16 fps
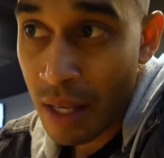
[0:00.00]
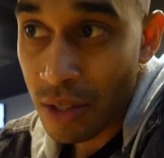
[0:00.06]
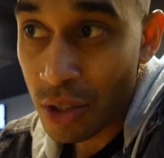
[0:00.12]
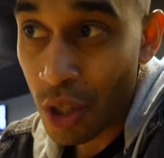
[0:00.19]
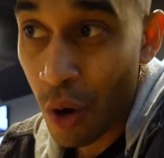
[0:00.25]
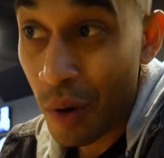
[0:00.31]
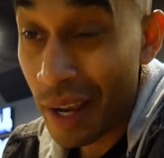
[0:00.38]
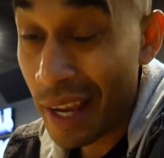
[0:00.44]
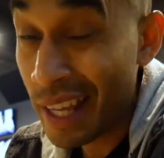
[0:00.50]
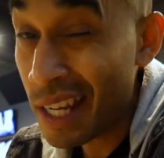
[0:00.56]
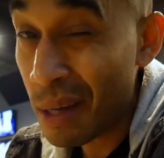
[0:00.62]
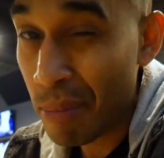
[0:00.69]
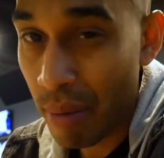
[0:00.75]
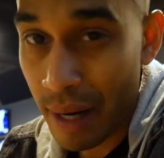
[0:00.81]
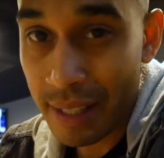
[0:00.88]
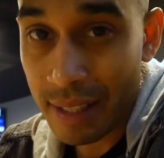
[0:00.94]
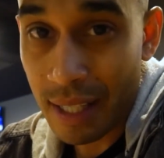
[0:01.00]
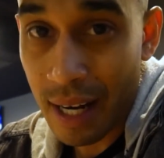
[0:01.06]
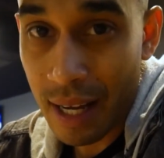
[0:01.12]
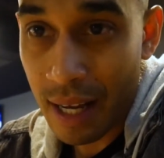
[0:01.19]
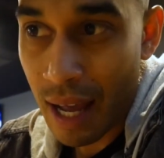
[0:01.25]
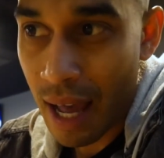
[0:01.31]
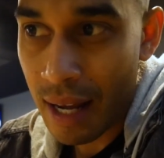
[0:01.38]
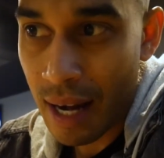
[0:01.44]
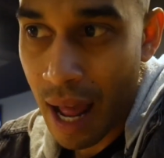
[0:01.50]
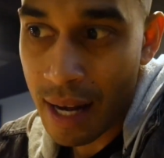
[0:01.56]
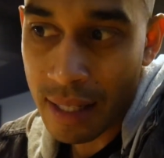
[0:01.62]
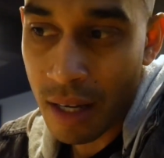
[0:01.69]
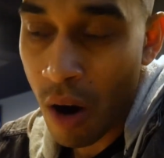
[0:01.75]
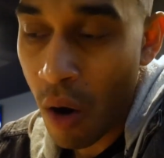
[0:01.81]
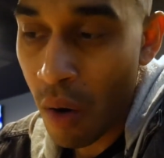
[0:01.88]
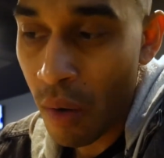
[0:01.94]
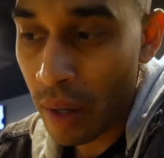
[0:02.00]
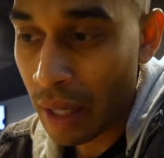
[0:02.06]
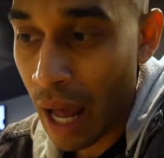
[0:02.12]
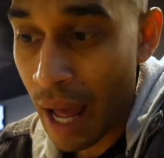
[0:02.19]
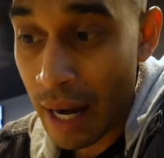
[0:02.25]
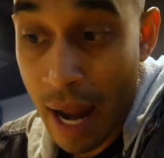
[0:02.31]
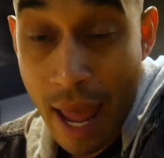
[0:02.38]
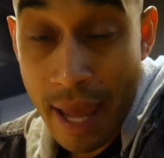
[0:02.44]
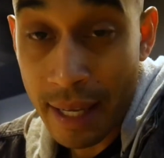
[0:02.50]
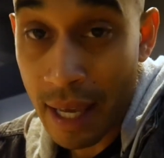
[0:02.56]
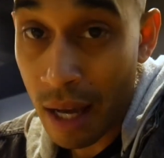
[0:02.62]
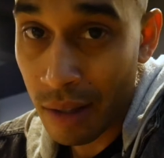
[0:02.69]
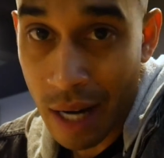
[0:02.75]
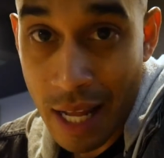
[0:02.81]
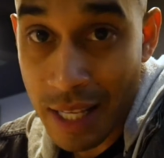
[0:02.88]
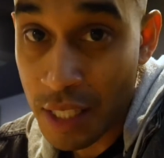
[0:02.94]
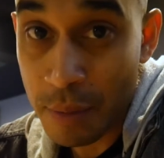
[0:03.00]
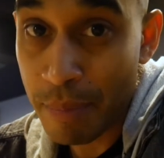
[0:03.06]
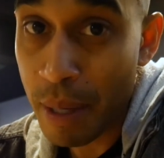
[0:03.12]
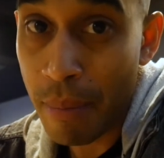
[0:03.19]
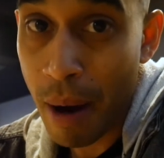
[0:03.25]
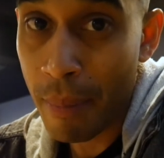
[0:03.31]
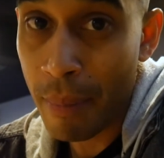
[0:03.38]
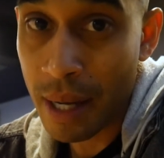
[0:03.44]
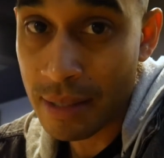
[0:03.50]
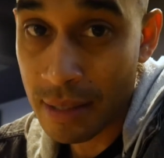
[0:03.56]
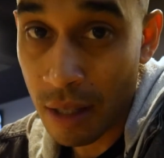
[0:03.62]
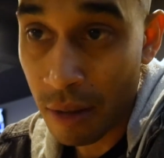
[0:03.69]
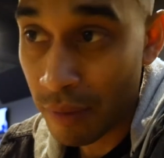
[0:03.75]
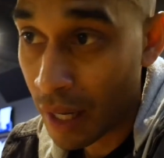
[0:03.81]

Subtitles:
So any break that I got, I'd go and I'd hang out and I'd just be by myself.